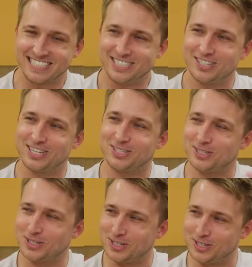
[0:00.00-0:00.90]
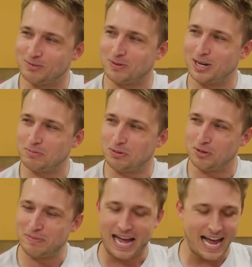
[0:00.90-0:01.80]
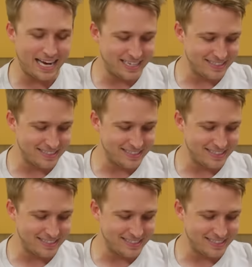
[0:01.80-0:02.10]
you're going to learn where to pull back.